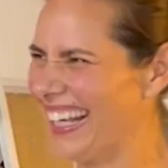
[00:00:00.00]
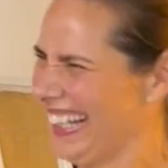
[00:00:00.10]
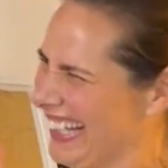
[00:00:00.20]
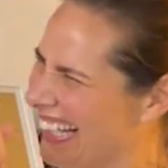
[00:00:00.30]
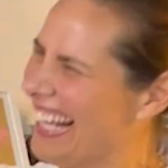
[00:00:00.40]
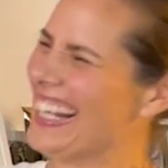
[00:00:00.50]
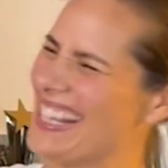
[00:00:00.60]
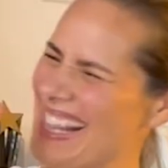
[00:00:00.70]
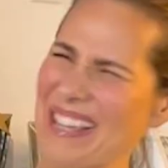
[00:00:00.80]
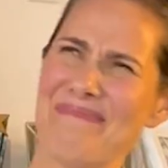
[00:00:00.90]

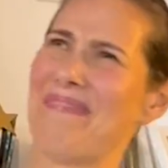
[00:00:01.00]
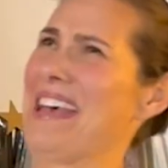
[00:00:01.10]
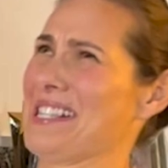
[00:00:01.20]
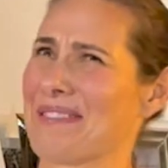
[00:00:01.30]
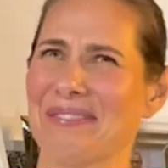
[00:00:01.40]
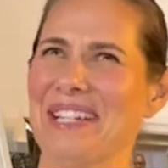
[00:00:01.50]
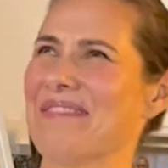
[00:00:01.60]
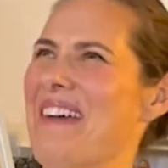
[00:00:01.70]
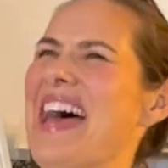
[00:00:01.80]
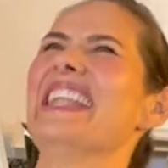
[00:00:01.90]
it's the best wingman